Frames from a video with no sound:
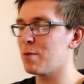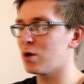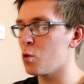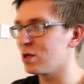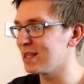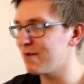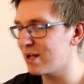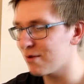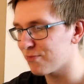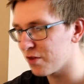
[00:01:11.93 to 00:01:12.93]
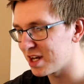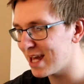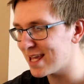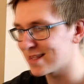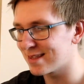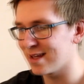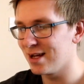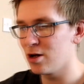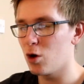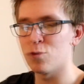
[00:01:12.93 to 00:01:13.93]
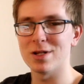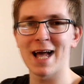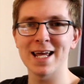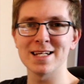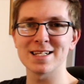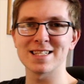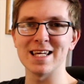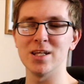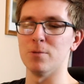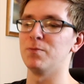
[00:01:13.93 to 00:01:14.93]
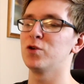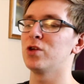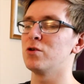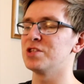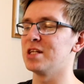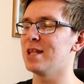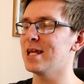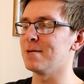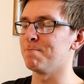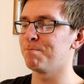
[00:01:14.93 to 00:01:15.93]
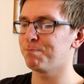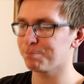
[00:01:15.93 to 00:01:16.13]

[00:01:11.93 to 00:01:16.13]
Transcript: Here we go, Living for the Night, Reliant Stadium, 2009.